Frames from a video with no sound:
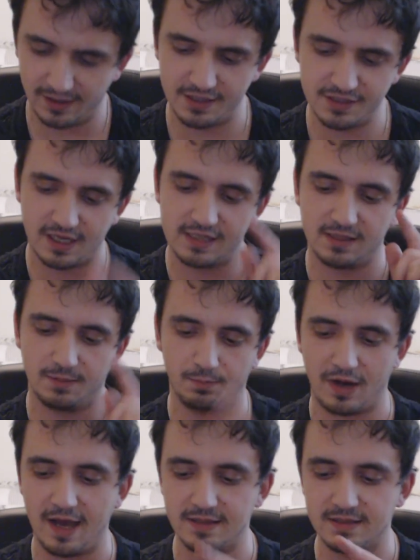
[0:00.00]
League of Legends has a
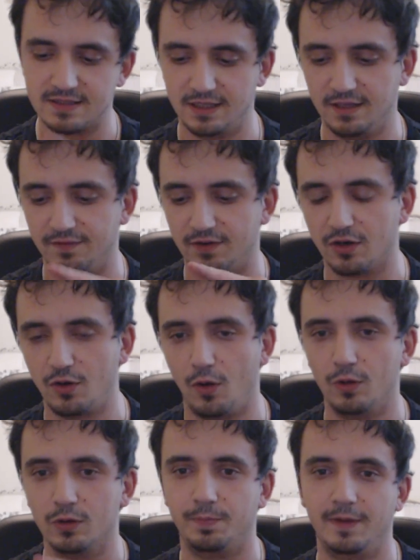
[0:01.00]
bronze, silver,
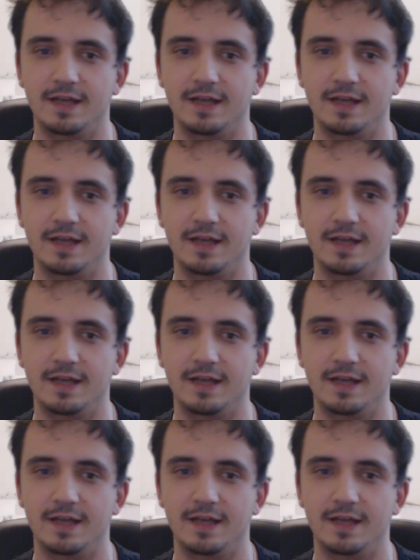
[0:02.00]
gold,